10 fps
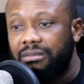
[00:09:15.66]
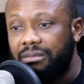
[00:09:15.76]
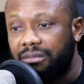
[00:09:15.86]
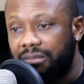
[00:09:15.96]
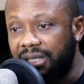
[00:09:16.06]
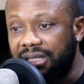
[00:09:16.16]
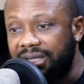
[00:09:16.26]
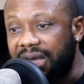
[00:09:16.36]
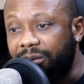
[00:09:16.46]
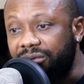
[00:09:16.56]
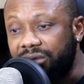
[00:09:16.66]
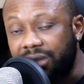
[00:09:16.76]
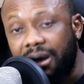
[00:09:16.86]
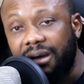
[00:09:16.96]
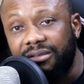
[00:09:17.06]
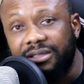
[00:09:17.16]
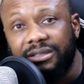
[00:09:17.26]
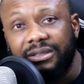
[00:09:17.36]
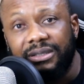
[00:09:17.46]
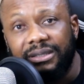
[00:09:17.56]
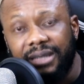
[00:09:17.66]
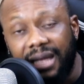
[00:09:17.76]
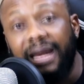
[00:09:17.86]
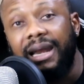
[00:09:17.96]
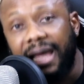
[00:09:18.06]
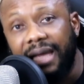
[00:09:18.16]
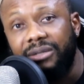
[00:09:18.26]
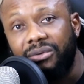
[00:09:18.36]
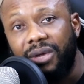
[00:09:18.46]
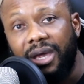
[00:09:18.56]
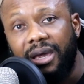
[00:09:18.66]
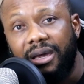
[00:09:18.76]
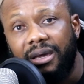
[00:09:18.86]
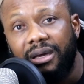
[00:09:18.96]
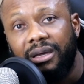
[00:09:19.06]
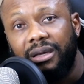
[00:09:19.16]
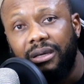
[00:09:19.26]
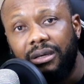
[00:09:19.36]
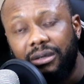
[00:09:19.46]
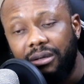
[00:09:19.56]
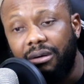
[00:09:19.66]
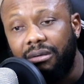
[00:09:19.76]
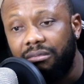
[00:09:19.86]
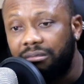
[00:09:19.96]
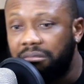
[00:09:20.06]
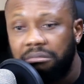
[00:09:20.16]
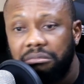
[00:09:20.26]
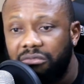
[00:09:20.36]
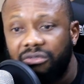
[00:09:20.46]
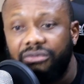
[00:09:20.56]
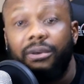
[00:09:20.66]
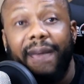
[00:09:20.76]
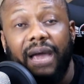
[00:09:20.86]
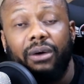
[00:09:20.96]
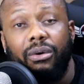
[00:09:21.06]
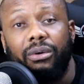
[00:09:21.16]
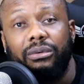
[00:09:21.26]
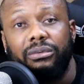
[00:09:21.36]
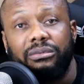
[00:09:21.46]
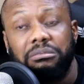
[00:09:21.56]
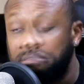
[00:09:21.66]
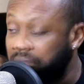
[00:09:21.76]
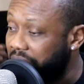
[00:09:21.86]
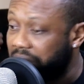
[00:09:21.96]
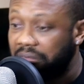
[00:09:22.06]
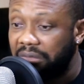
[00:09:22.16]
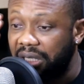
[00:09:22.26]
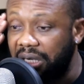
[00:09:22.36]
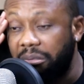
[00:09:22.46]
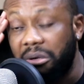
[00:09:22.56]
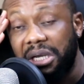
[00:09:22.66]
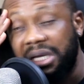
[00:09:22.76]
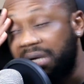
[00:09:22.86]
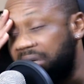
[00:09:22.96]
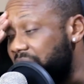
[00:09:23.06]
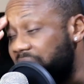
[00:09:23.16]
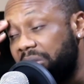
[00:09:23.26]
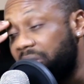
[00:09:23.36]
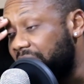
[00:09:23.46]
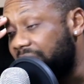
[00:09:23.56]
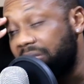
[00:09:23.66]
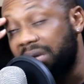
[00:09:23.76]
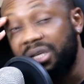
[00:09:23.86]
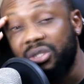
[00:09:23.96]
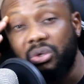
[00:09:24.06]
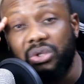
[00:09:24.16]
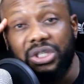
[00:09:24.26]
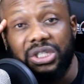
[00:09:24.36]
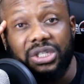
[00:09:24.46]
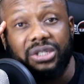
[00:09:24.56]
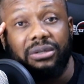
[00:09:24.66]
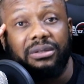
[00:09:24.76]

This is the type of stuff I like to hear you know, for my own. Anybody can, you know, anybody can make his own decision.